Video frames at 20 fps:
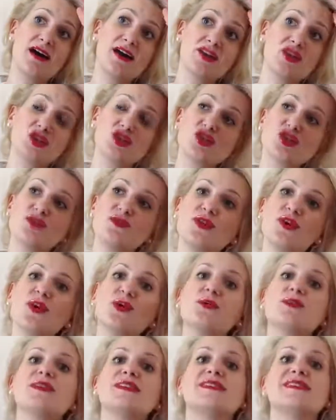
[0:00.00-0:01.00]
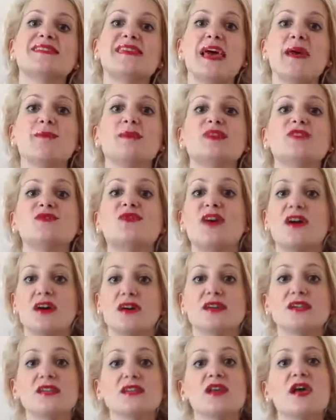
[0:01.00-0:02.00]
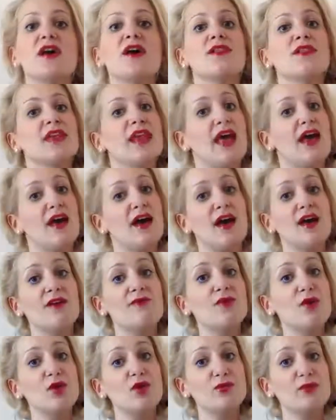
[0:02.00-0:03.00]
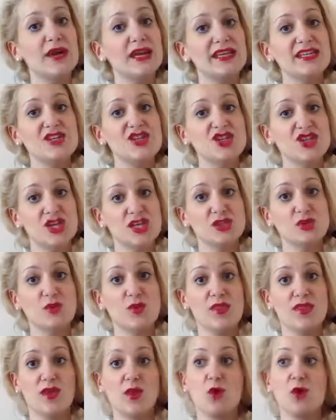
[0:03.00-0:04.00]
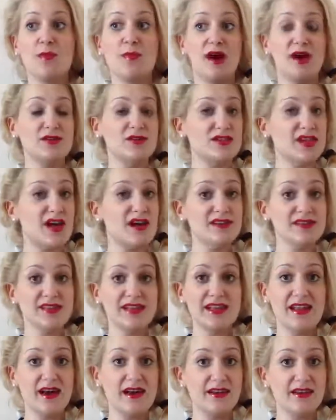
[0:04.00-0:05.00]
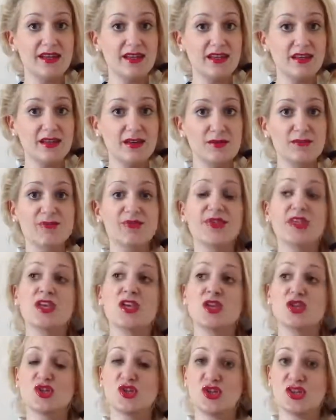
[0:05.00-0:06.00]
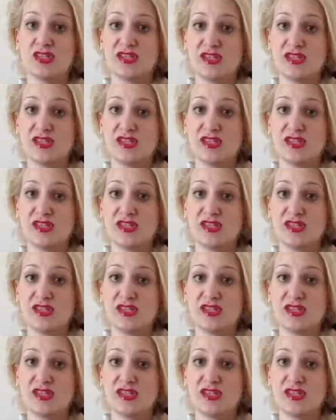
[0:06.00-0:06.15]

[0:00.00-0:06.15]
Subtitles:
you should follow the same advice that I have already shared with you about underlining. You should